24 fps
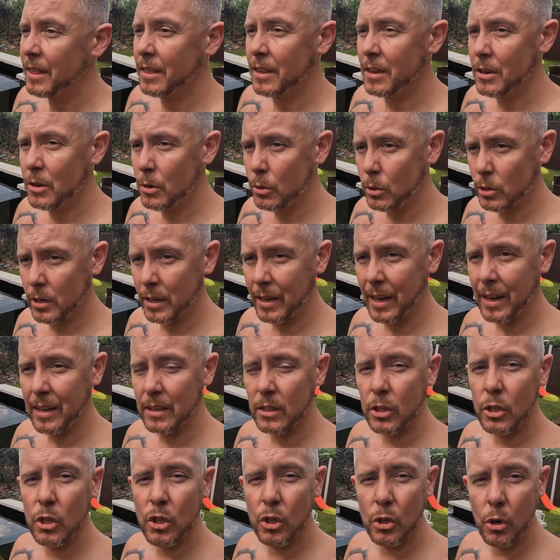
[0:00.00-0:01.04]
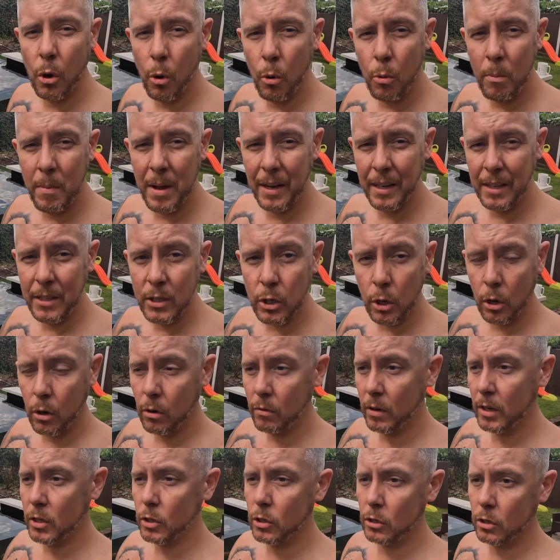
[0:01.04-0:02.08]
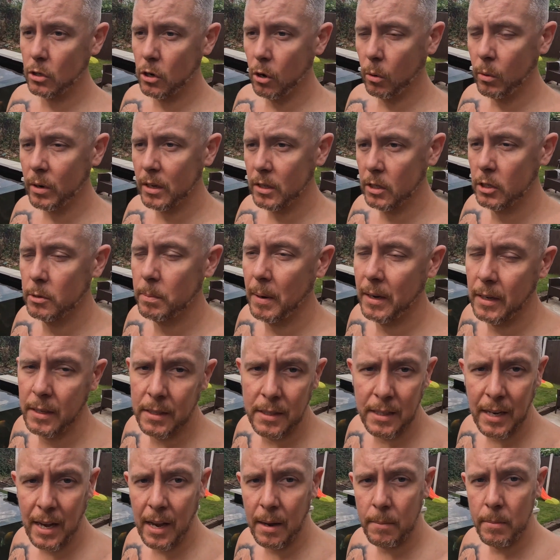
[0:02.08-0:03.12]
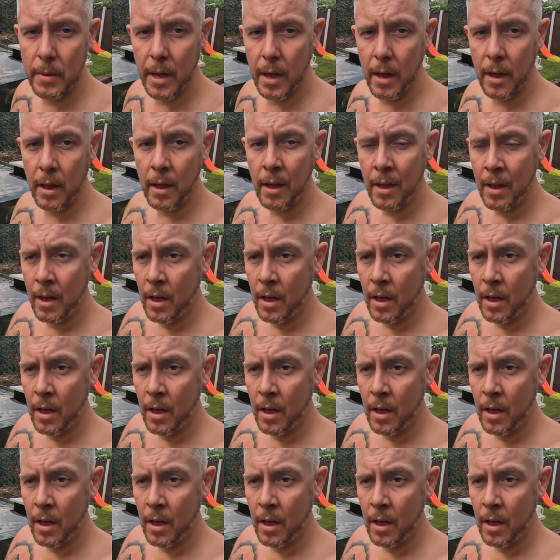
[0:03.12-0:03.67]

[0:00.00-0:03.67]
they used to get so many tourists just going and spending time there